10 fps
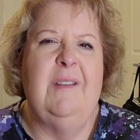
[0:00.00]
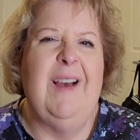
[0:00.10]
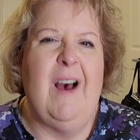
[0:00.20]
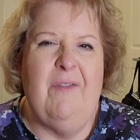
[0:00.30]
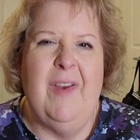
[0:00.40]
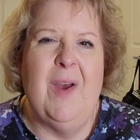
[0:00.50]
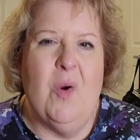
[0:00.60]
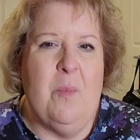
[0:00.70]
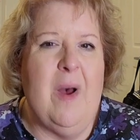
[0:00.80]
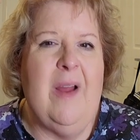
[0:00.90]
cuffing
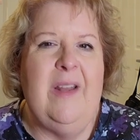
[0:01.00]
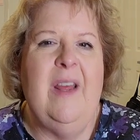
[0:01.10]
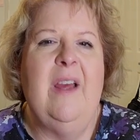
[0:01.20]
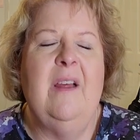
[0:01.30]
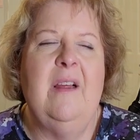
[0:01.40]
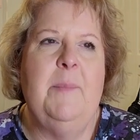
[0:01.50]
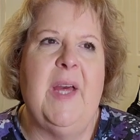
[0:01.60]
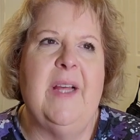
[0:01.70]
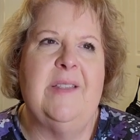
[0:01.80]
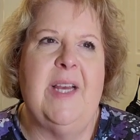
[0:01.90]
or binding
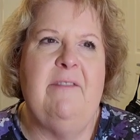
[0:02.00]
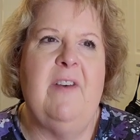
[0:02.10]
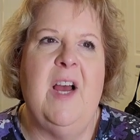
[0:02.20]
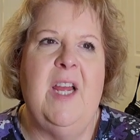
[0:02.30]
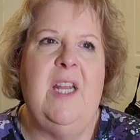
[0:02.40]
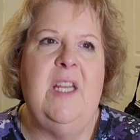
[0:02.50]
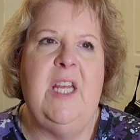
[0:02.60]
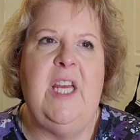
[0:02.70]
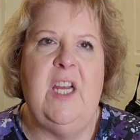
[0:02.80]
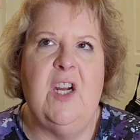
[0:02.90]
because I find
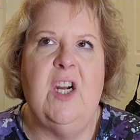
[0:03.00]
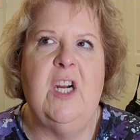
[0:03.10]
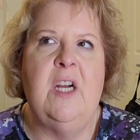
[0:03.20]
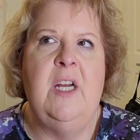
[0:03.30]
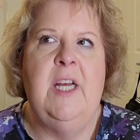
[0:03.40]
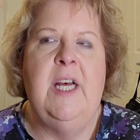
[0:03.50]
here